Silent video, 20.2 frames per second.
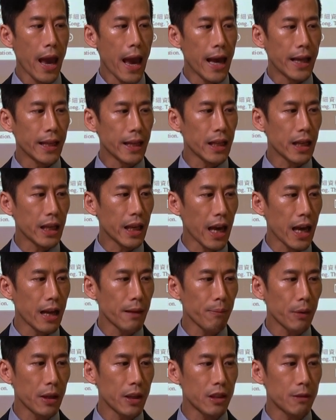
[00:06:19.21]
And then
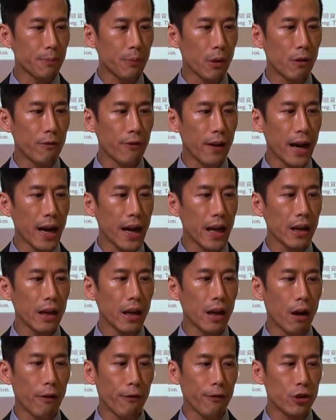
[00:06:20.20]
again, please provide
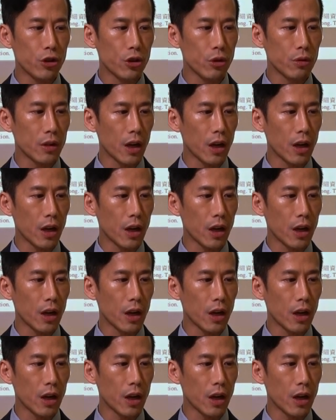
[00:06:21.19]
official